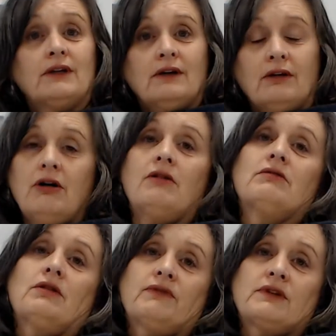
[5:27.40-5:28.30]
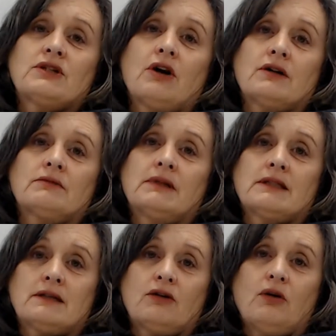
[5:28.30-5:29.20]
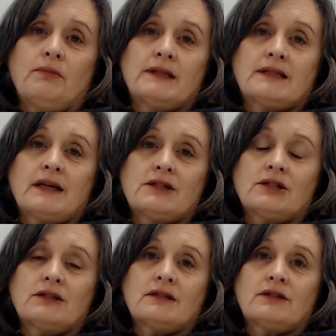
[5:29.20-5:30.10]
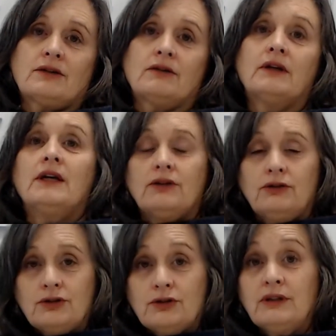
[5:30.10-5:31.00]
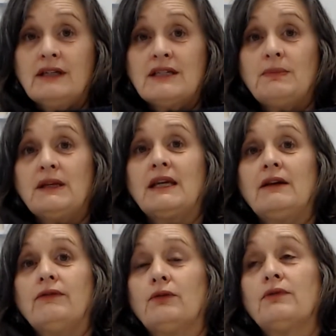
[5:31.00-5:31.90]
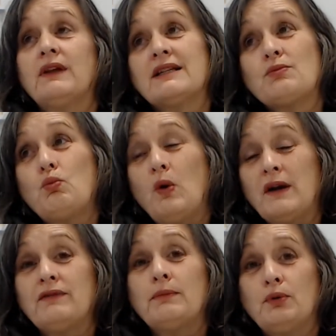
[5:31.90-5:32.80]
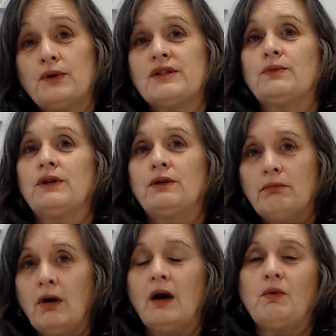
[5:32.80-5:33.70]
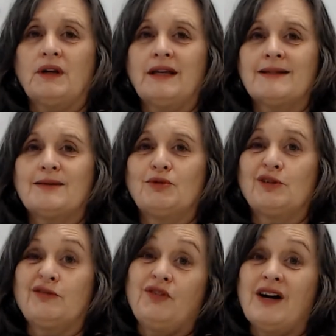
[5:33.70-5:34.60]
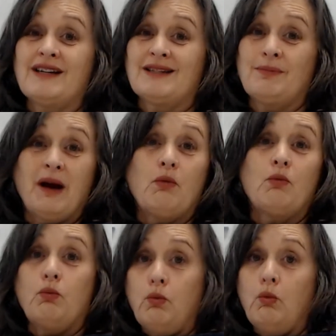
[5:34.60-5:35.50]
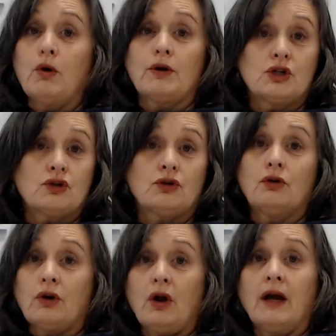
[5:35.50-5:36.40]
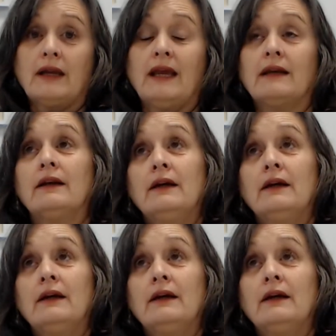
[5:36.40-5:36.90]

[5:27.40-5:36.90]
a whole lot of entitlements and compensations. So you do need to be careful. That's one of the points where you might want to get some good advice about what it should look like. And